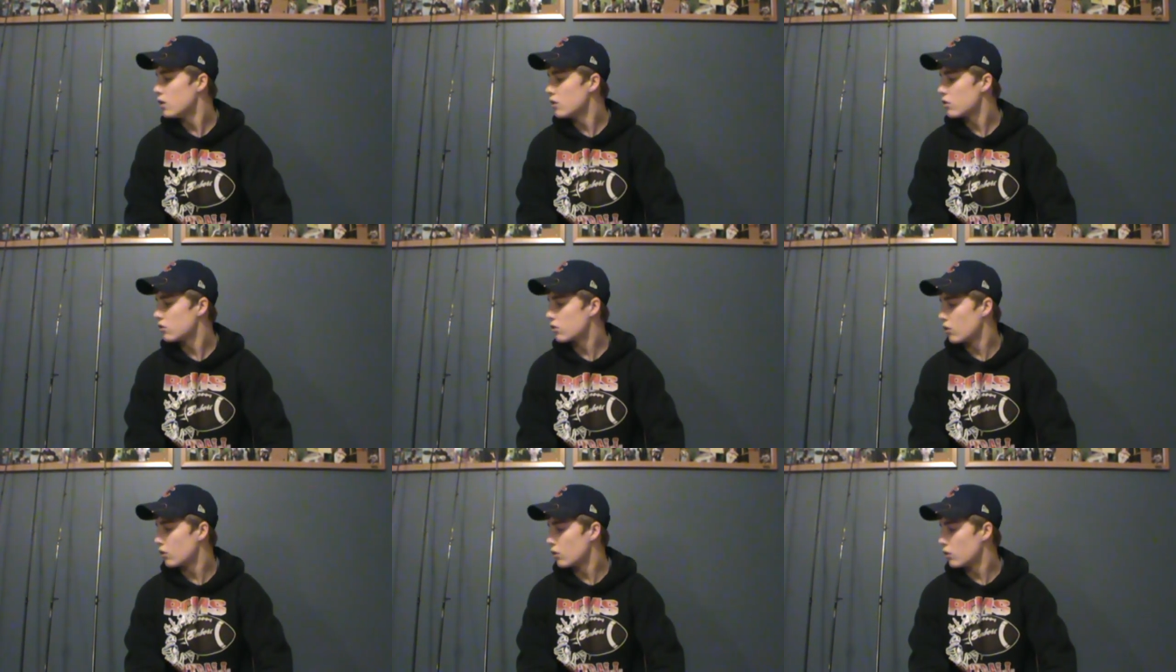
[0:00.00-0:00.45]

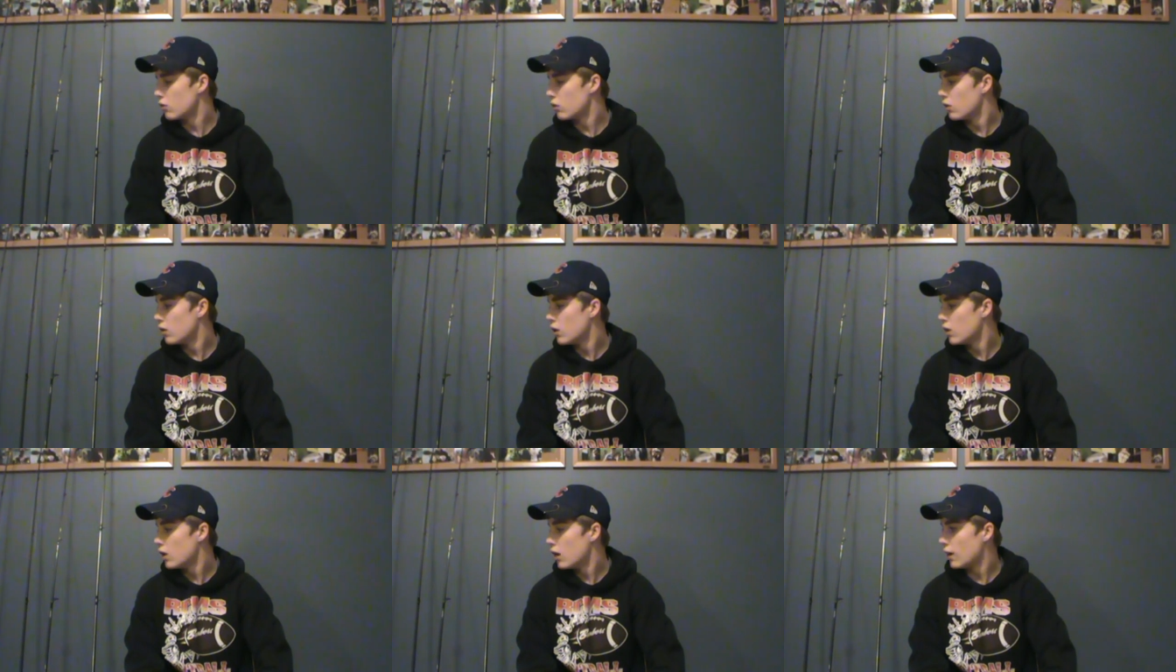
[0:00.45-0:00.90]
So
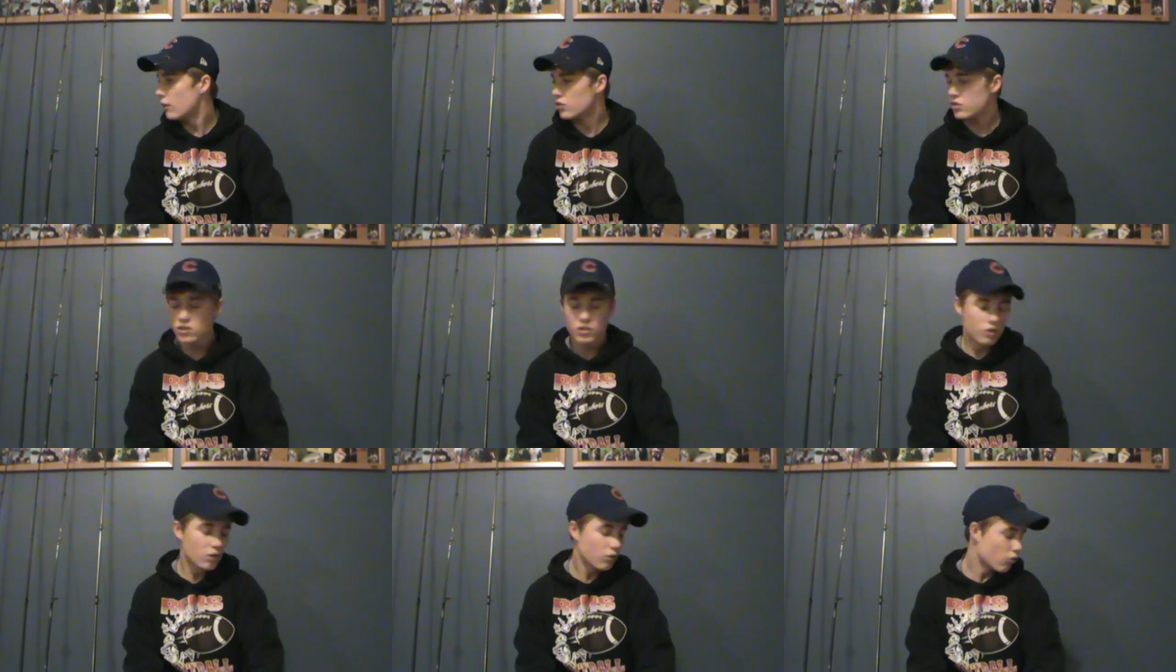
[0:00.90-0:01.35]
I'm
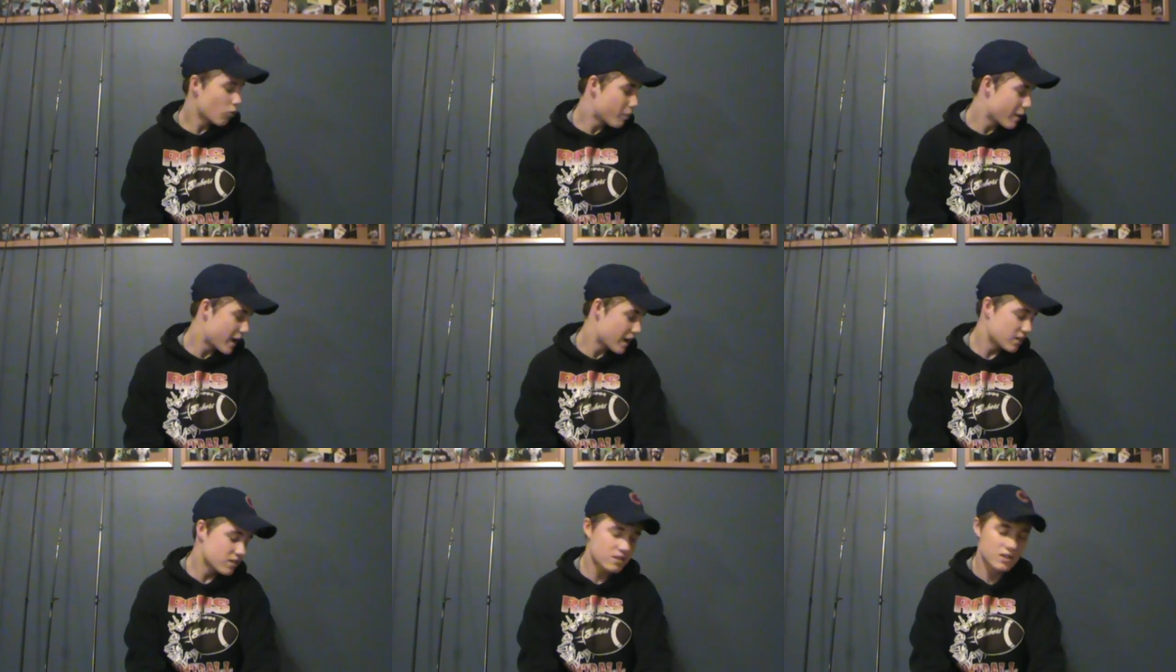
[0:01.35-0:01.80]
just going to go over
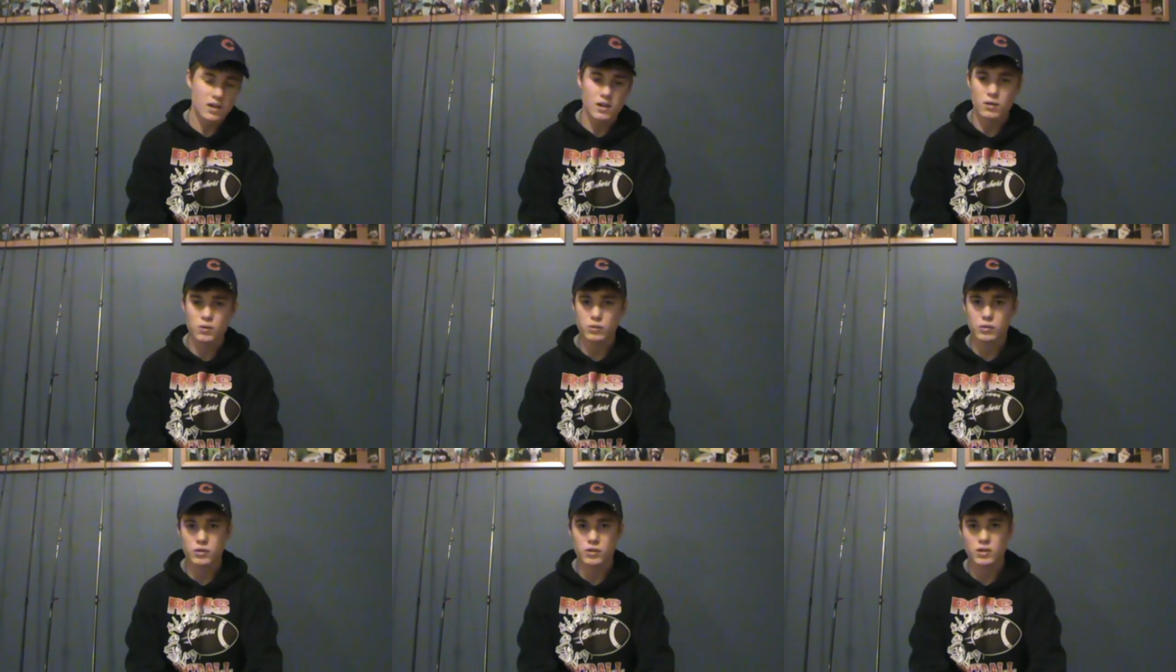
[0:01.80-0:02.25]
bass
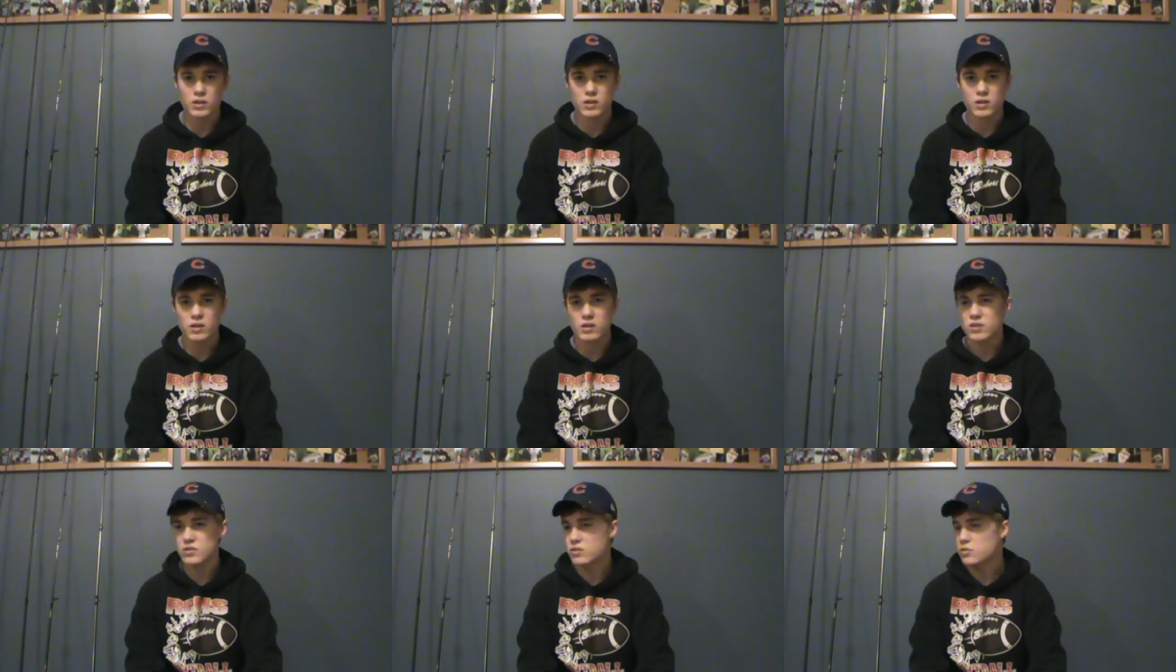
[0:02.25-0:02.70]
tackle today
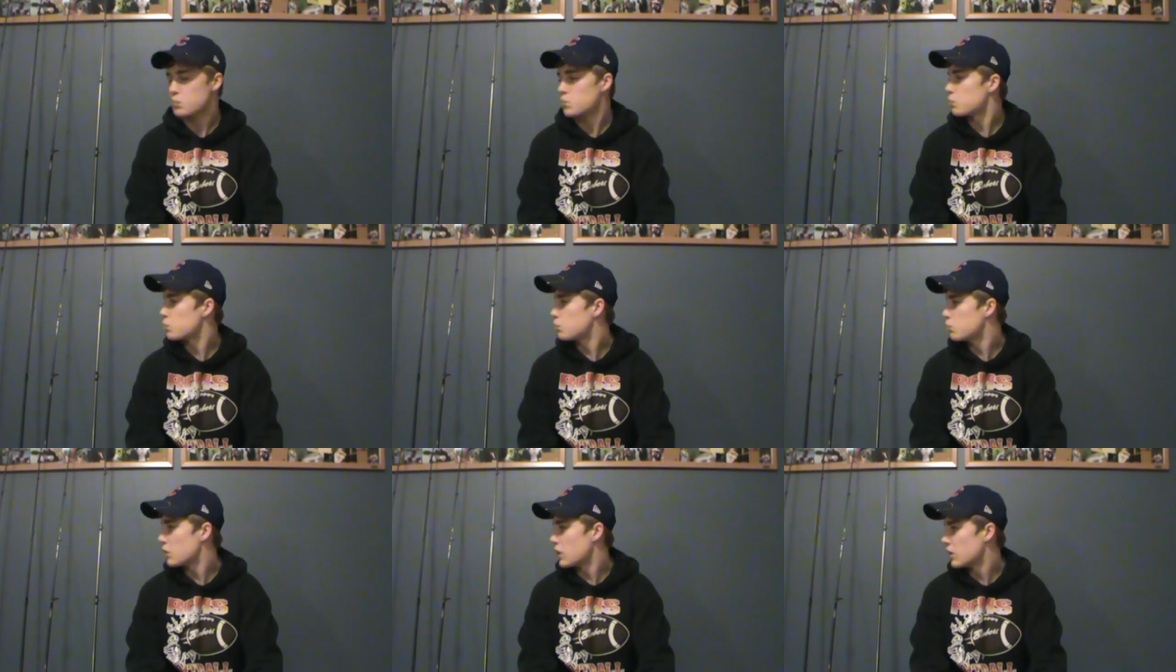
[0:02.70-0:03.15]
because
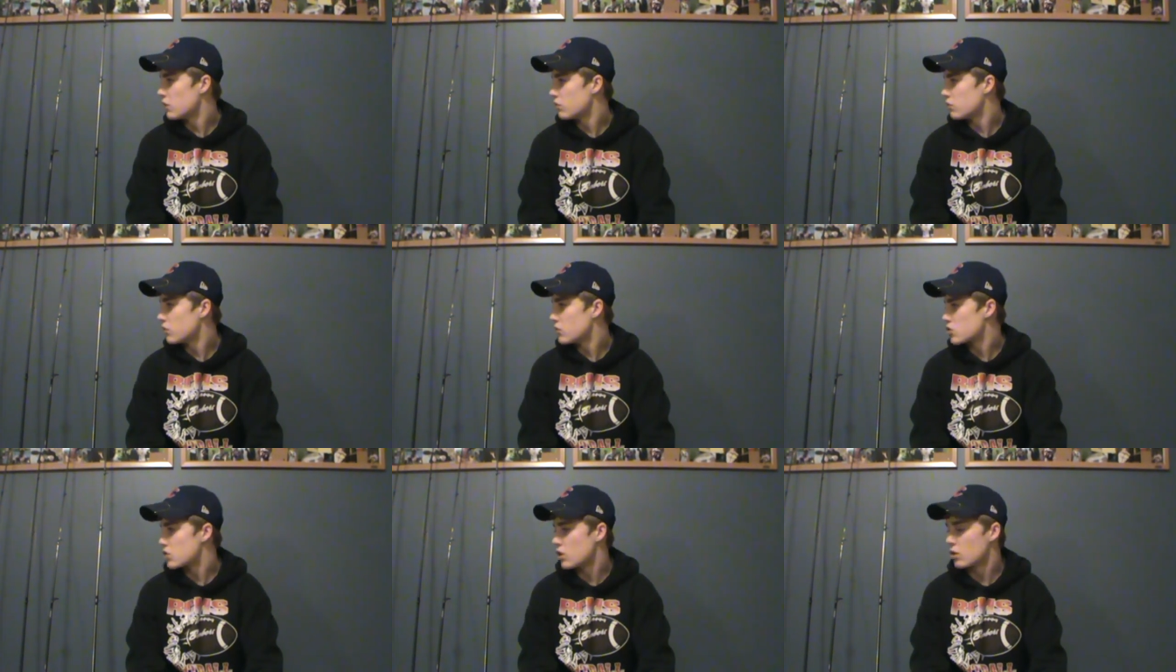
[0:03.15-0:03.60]

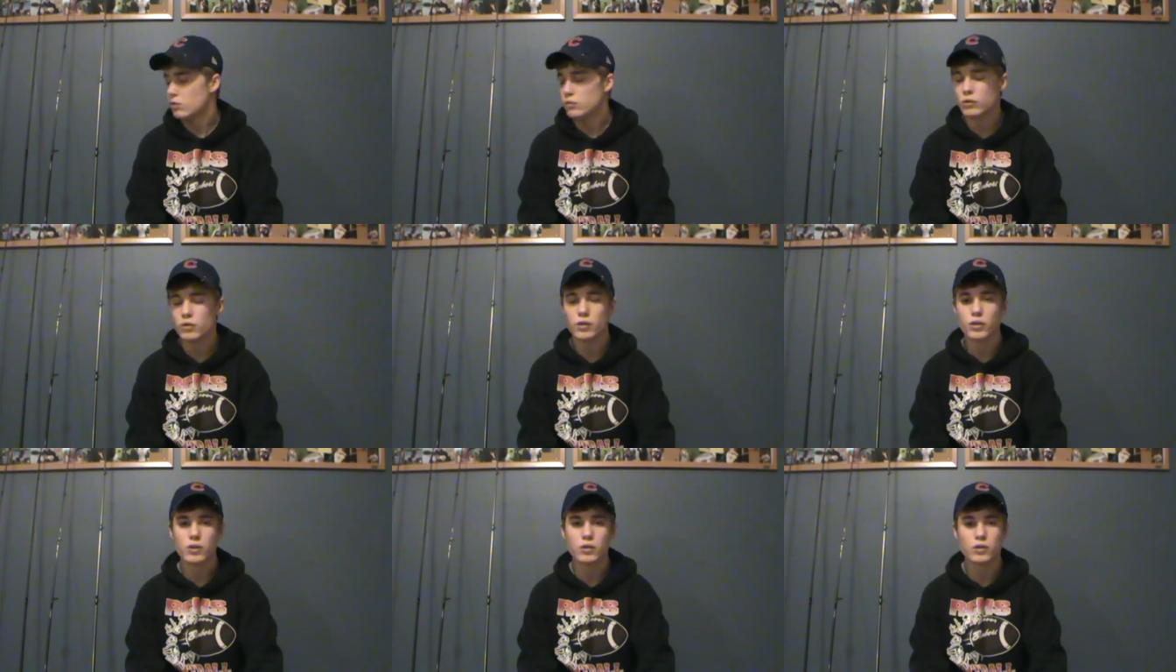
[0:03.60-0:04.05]
panfish I don't
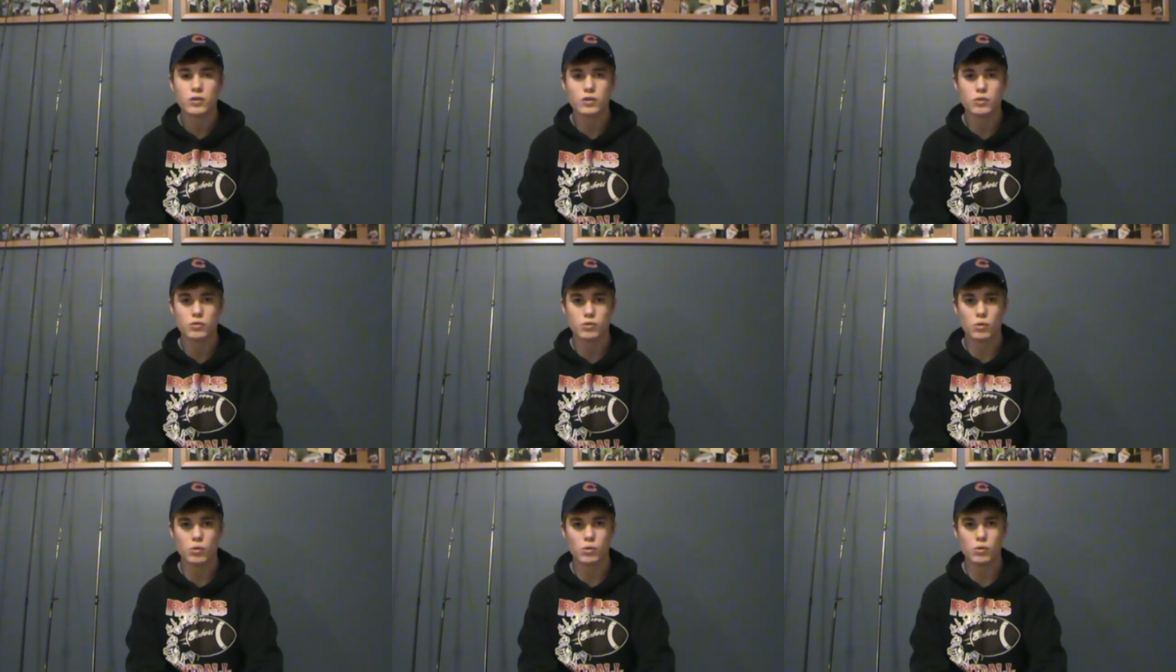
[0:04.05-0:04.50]
really
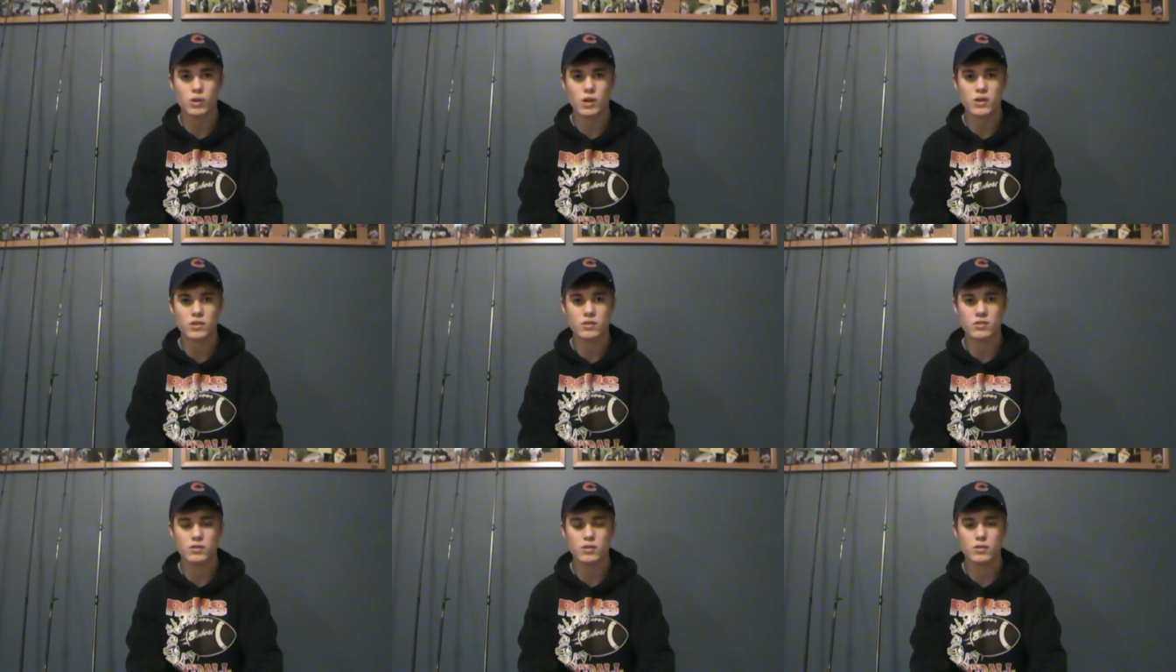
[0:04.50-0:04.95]
use a whole lot
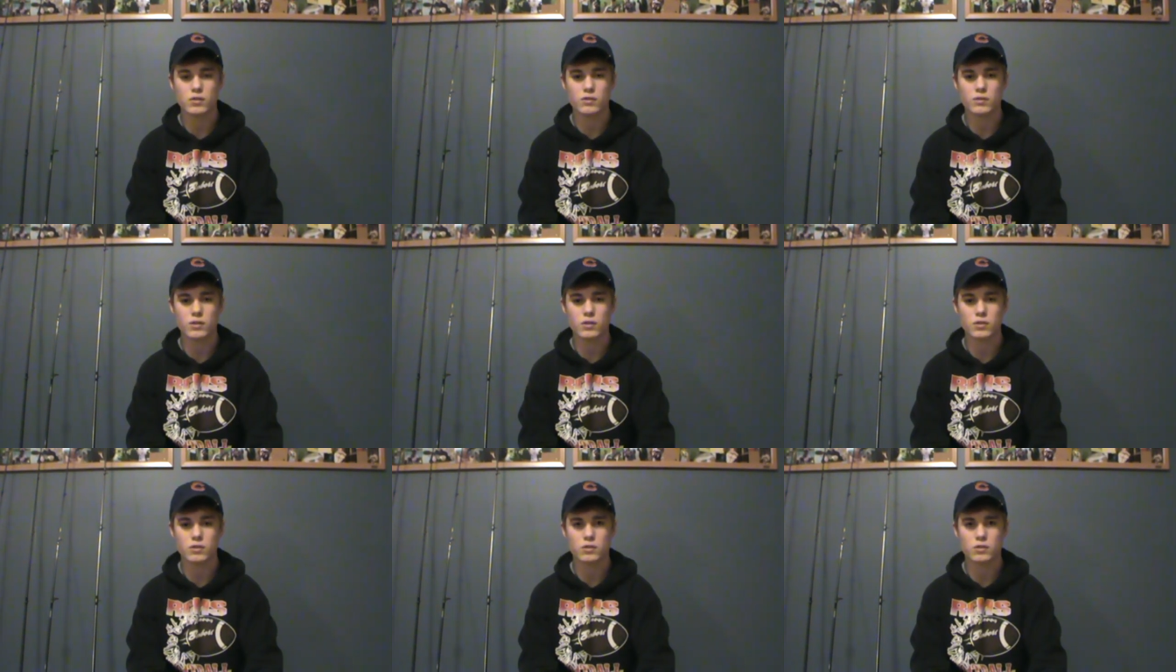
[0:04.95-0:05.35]
of stuff.